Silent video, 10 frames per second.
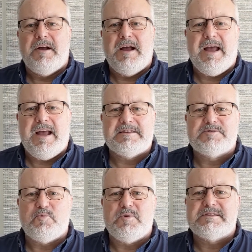has
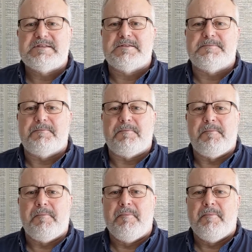wisdom
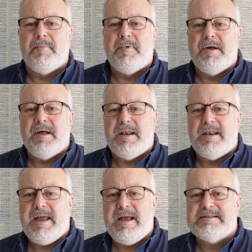and
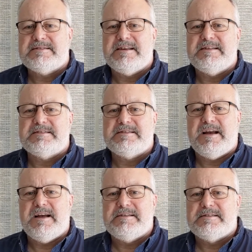has
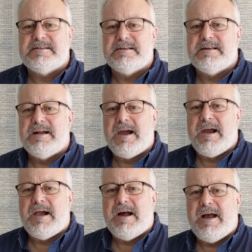insight
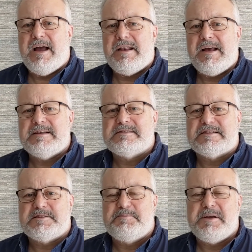and has
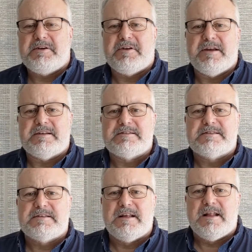experience,